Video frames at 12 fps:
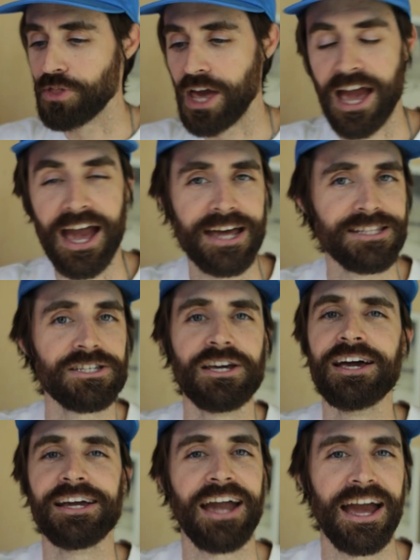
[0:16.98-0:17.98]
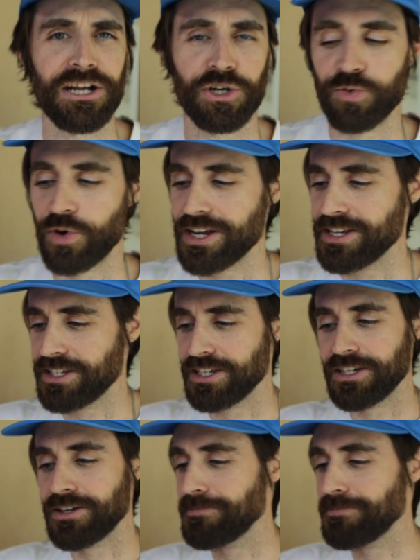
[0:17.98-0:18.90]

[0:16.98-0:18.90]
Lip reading: the hats, kind of crazy.